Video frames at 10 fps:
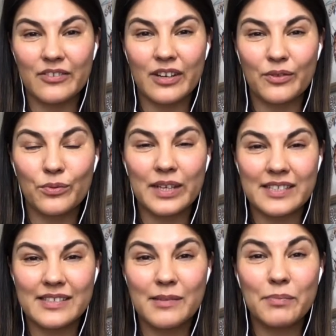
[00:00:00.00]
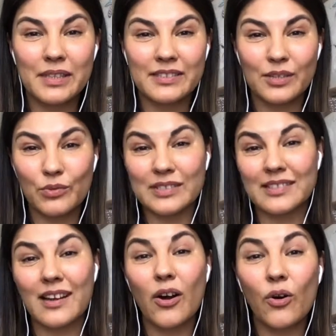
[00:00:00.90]
era where stability
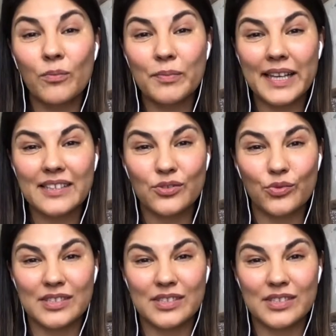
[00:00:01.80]
was the home base,